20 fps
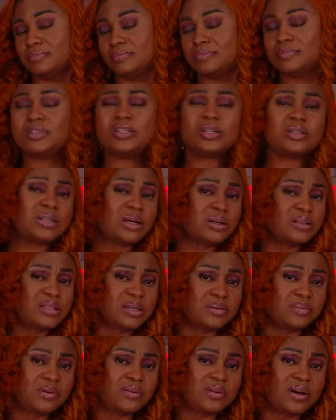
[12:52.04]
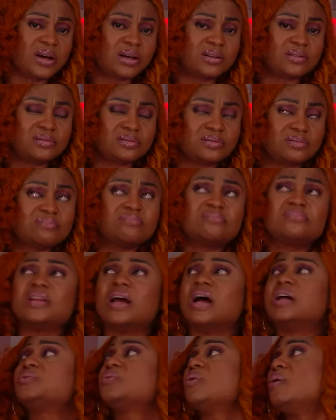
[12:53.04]
You're doubting me, right?
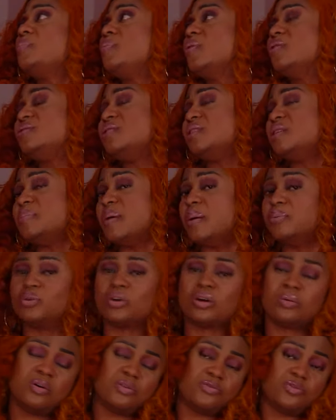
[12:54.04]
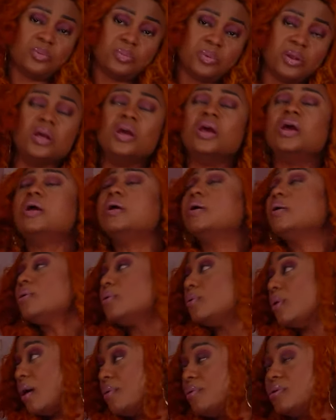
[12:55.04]
At what point did the Bible talk about foreplay? Go
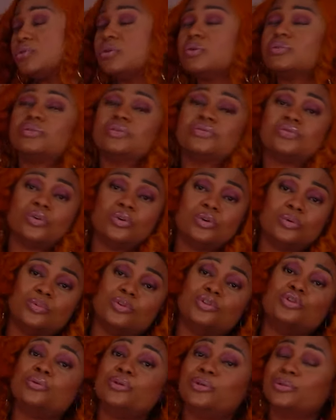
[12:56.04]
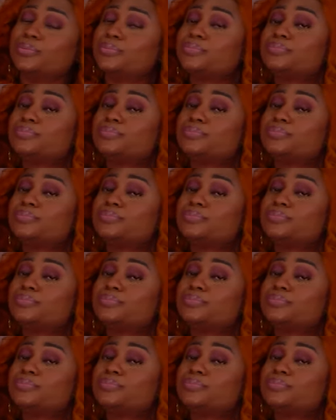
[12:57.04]
and read Songs of Solomon, you will know.